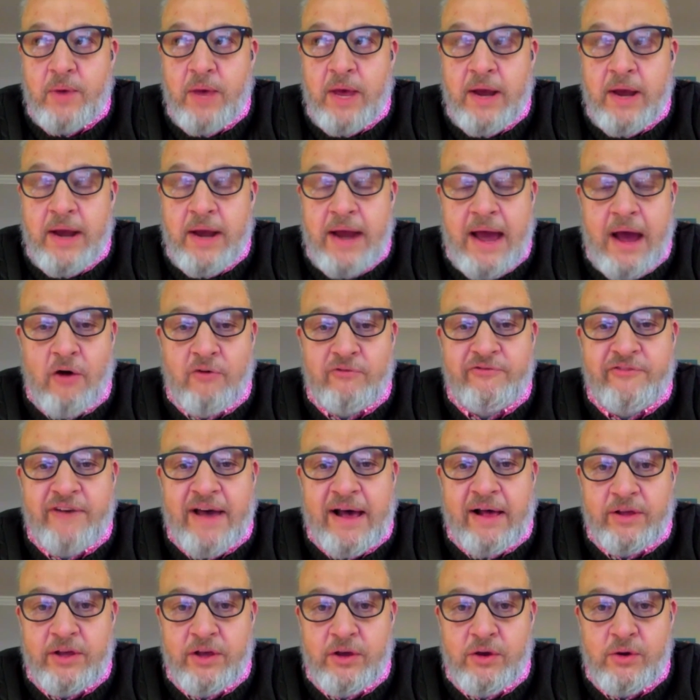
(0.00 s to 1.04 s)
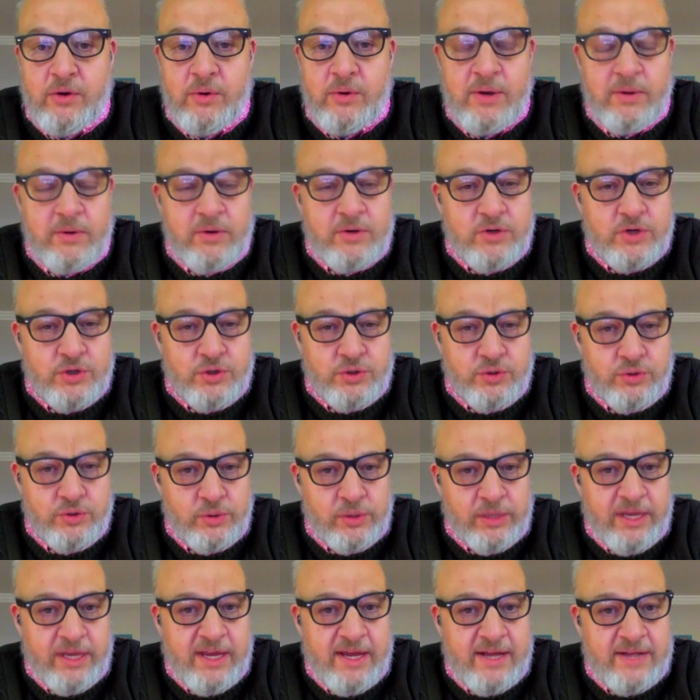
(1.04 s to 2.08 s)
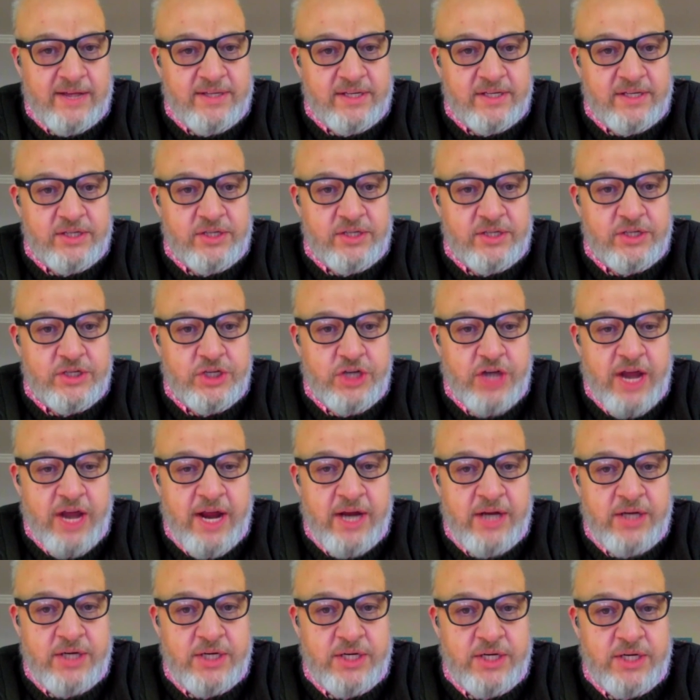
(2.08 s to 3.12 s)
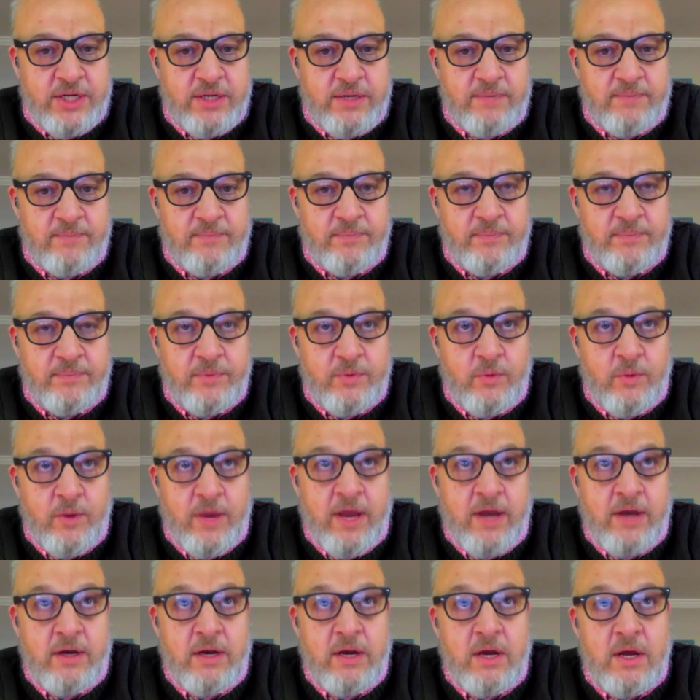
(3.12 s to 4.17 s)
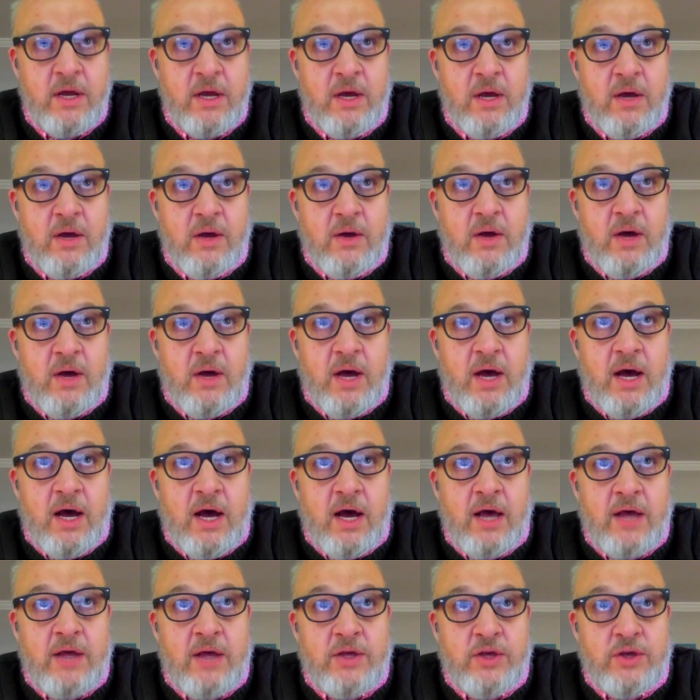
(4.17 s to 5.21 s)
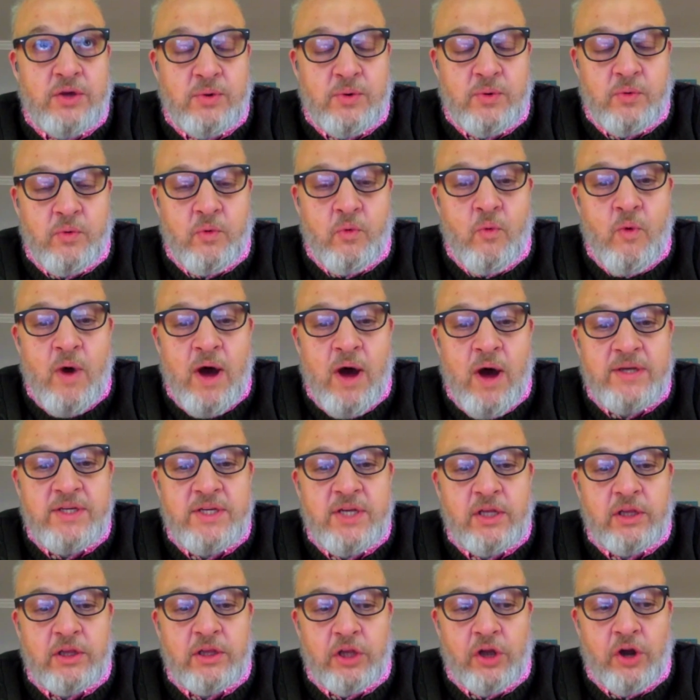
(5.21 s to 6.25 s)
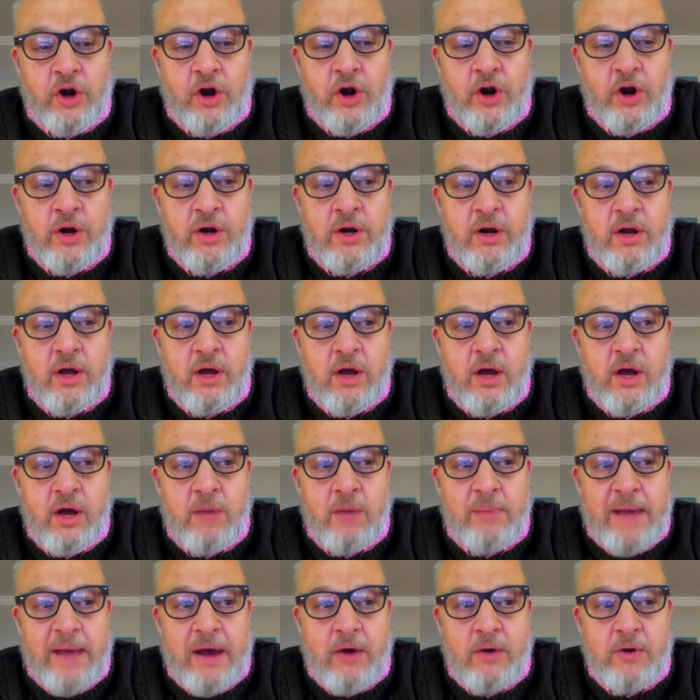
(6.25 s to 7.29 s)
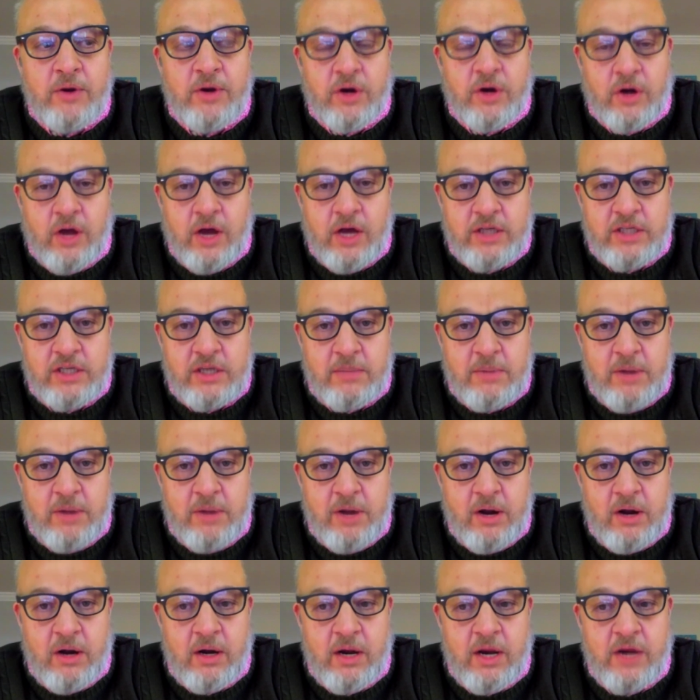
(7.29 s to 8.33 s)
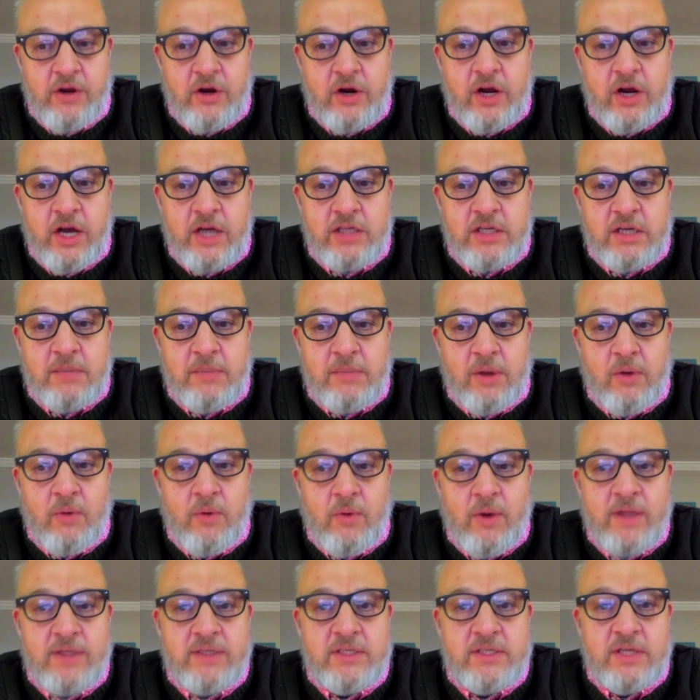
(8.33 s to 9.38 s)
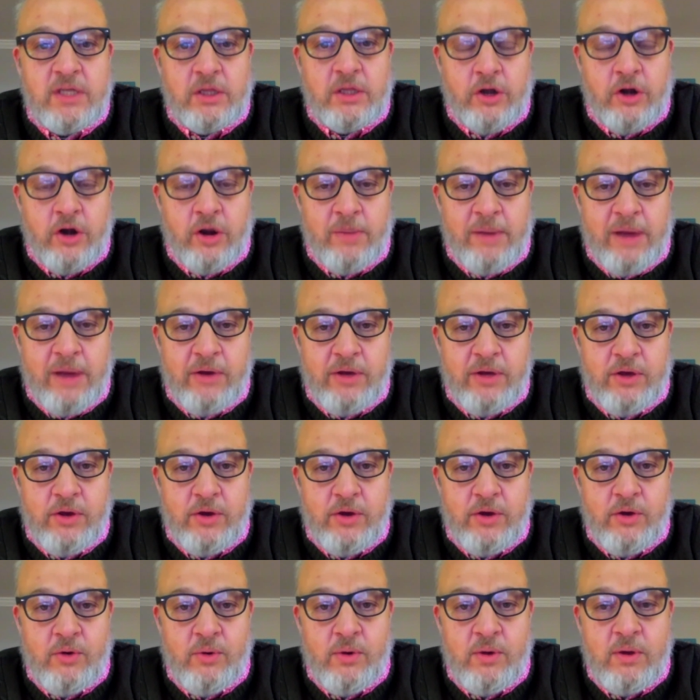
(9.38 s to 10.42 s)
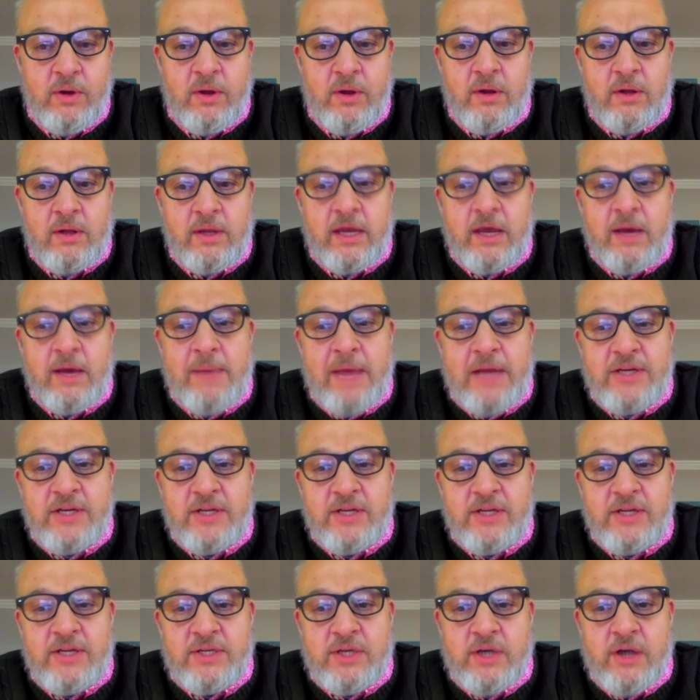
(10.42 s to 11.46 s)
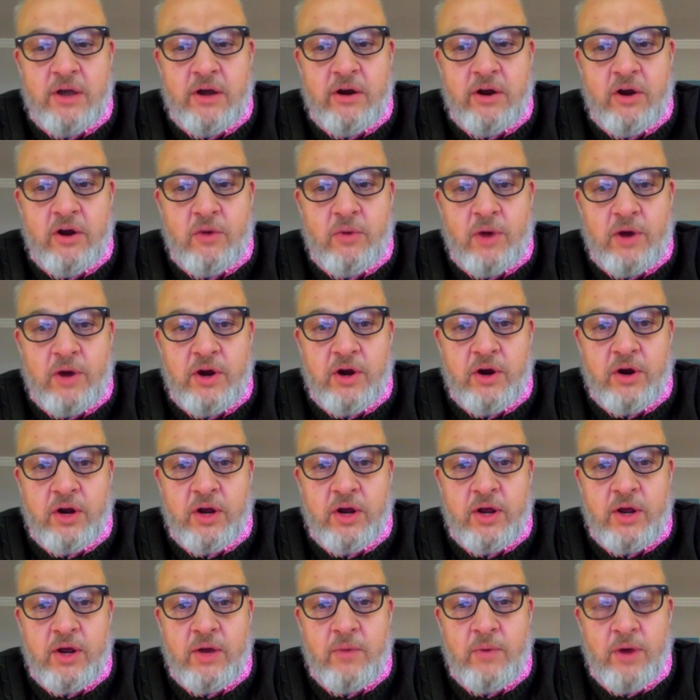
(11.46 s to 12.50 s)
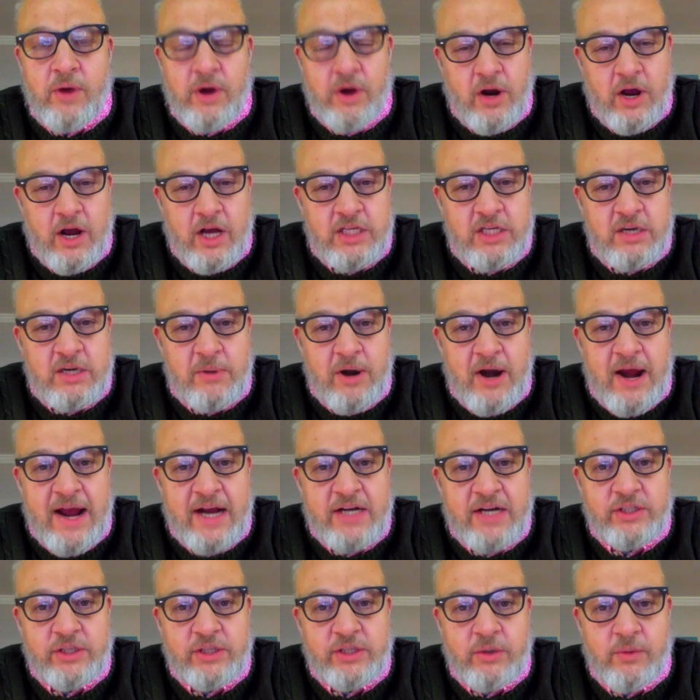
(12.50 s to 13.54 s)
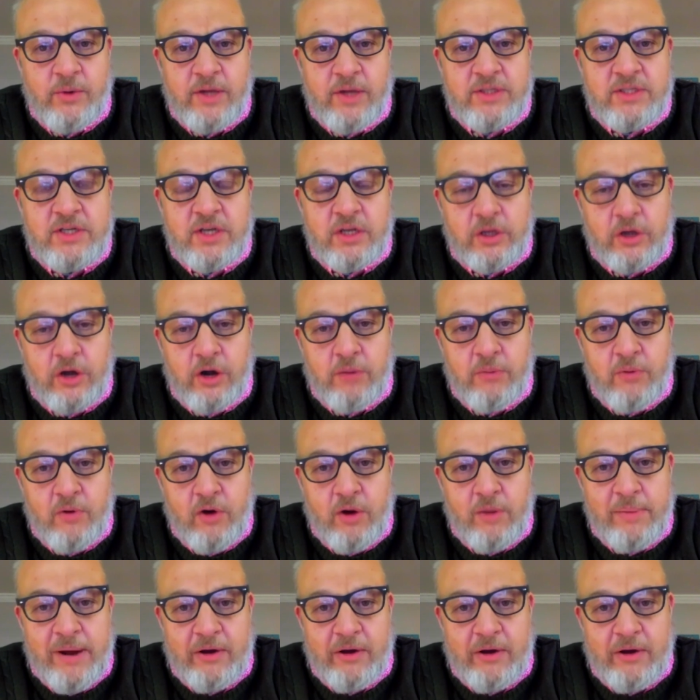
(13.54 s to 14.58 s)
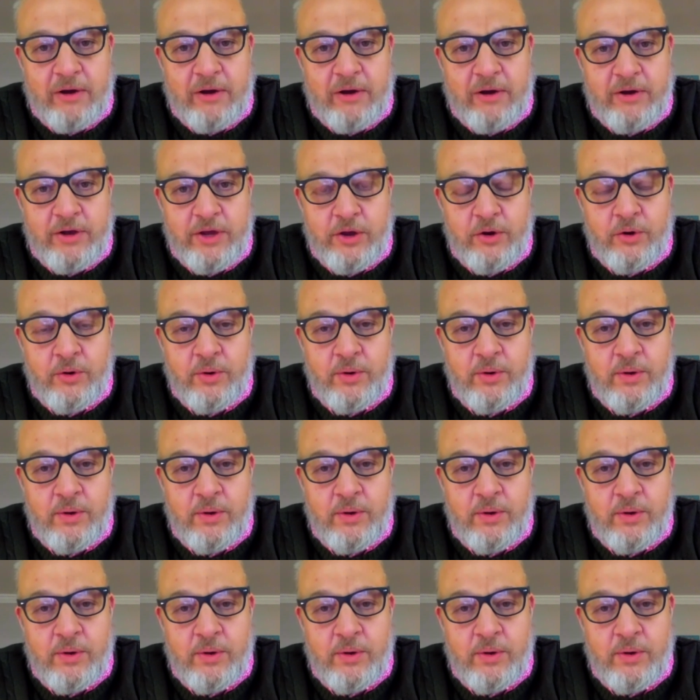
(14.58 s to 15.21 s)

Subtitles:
and how value truly gets exchanged when you want to learn about your customer and your customer wants to learn about you. Like imagine the scenario where your customer actually wants to learn more about you.